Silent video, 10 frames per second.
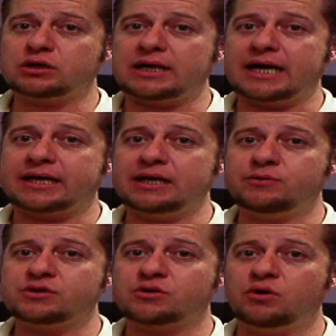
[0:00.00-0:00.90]
looked like
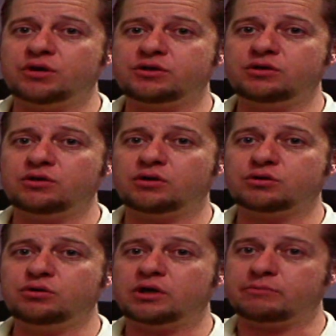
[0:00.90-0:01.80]
he was going to, you
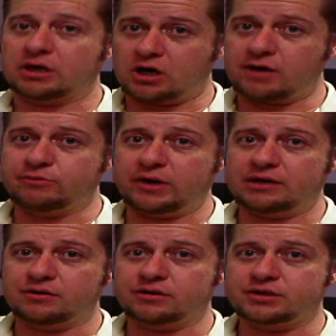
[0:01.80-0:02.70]
know, tune up my
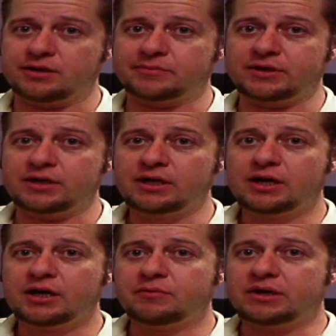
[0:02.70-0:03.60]
carburetor or something,
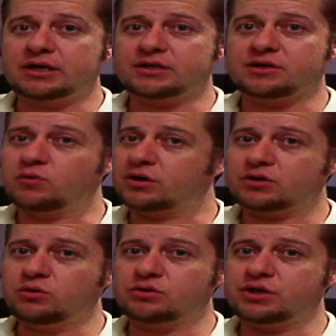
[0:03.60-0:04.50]
because there
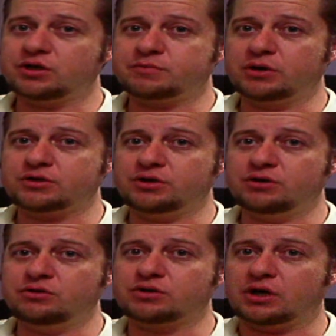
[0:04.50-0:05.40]
weren't tools that you're supposed
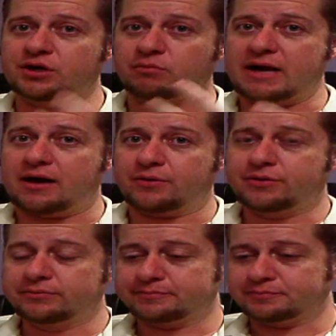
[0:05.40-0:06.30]
to use on your
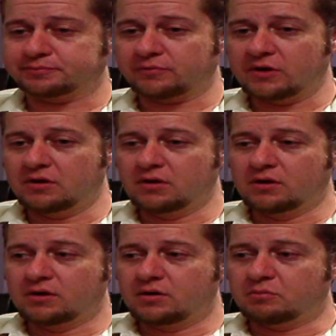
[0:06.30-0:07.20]
mouth.
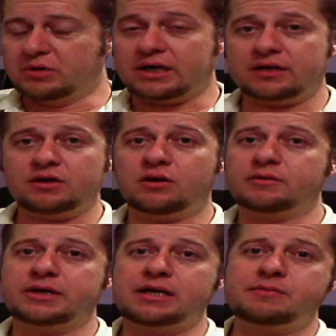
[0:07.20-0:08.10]
But
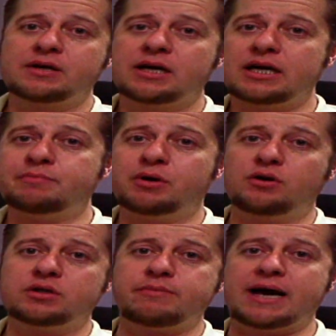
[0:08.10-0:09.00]
no, he he
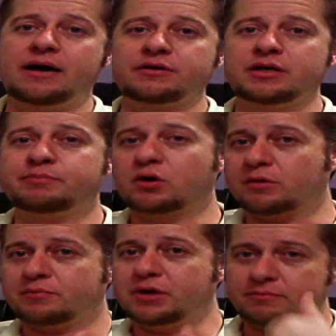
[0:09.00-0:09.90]
pulled them out and he
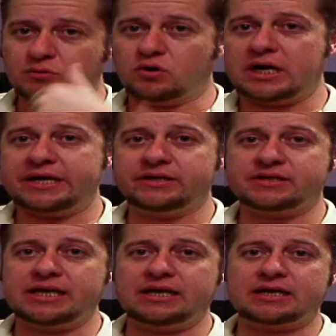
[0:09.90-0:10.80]
poured put more
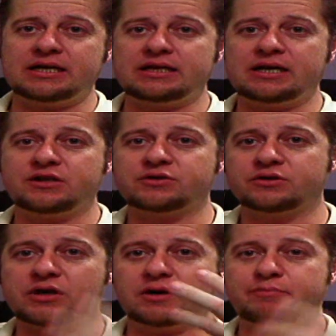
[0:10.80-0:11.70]
anesthetic in there,
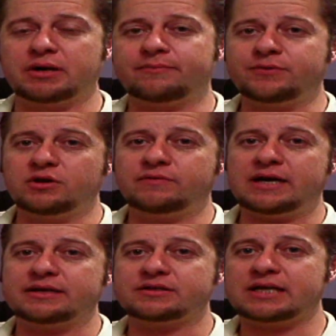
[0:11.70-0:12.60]
so it was already pumped
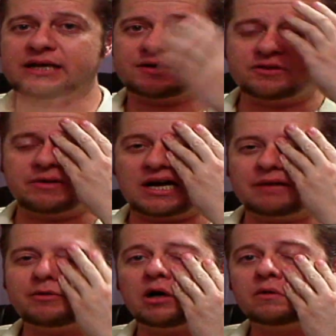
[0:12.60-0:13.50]
full of anesthetic. So
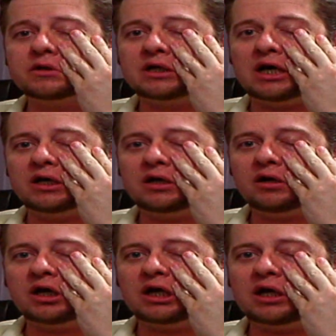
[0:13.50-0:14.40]
my eyeball was down
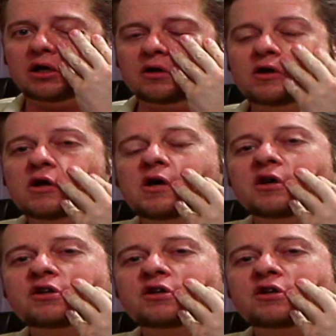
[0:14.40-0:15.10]
here again, and